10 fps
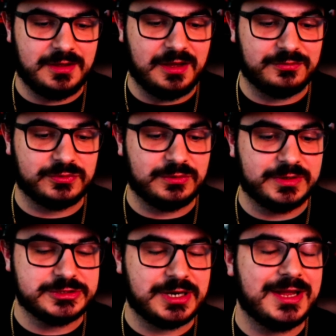Free
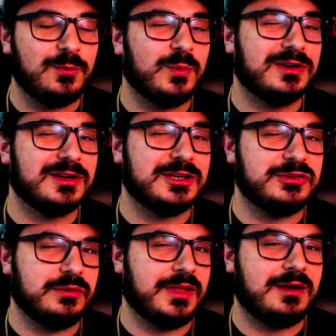retry. We are going to
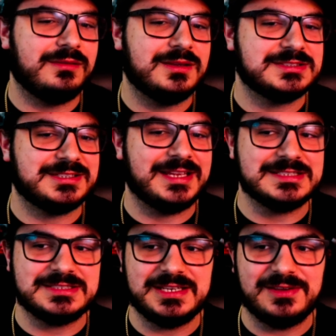do that on this and
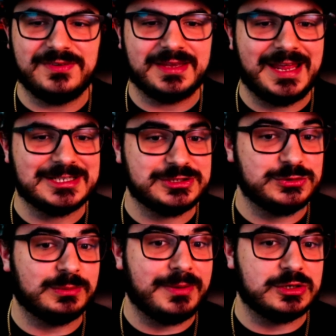see if it can actually do
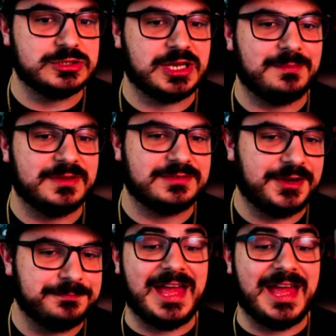a better job this time.